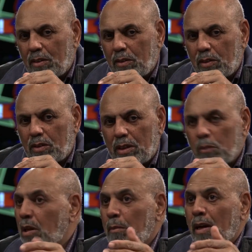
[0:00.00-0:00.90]
like
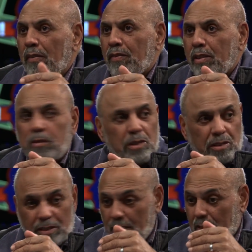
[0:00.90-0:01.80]
one of my
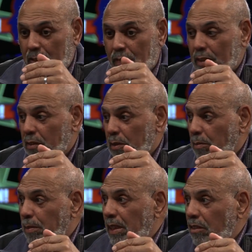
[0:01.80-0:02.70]
fears was
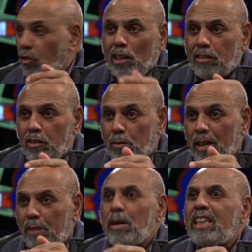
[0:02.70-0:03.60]
being judged.
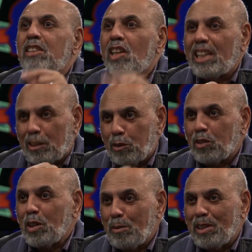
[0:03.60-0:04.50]
My intellect was
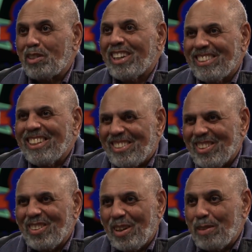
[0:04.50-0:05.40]
going to be judged. Yeah.
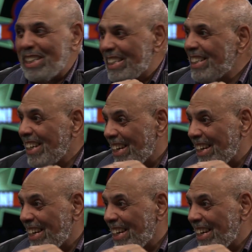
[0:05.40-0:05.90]
You know what I mean?